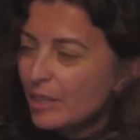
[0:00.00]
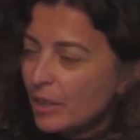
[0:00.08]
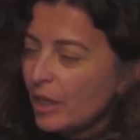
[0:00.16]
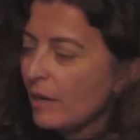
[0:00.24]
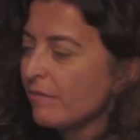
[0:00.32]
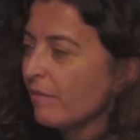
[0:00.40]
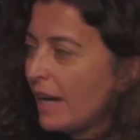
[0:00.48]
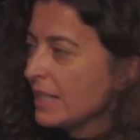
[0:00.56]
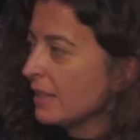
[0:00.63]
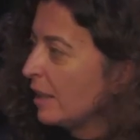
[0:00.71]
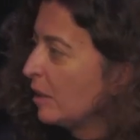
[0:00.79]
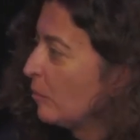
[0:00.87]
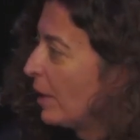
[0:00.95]
So I'm
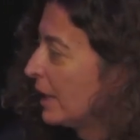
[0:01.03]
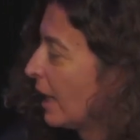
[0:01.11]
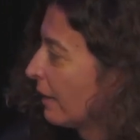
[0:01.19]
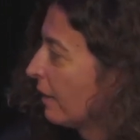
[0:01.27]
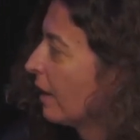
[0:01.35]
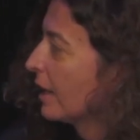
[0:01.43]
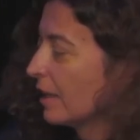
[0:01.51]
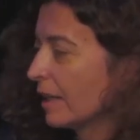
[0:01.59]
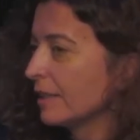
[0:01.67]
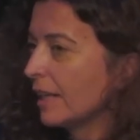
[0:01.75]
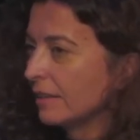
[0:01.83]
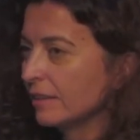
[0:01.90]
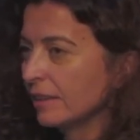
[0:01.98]
fascinated by that line
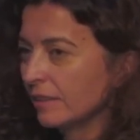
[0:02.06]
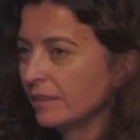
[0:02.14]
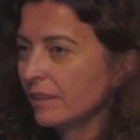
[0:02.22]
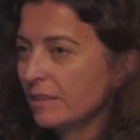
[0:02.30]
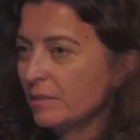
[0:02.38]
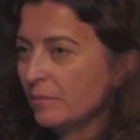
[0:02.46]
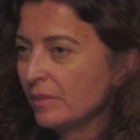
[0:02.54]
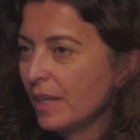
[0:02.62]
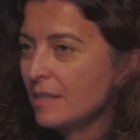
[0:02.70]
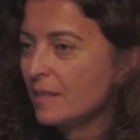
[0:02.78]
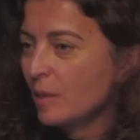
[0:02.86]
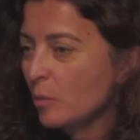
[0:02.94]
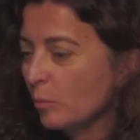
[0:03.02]
and that the
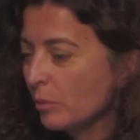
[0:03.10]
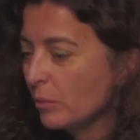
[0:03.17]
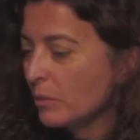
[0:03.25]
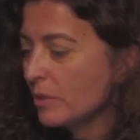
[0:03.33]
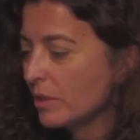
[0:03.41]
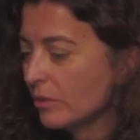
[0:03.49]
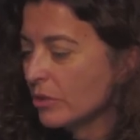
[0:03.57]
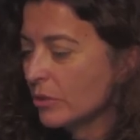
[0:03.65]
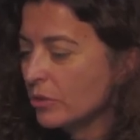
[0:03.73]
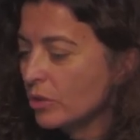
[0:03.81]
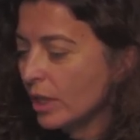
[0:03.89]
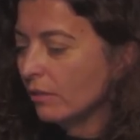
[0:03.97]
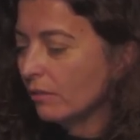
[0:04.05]
essay on Proust just okay.
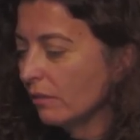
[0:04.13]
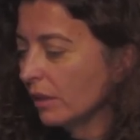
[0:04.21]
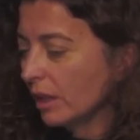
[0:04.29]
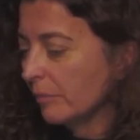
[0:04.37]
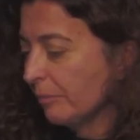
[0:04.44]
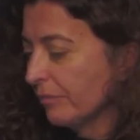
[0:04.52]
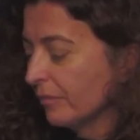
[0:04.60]
generally.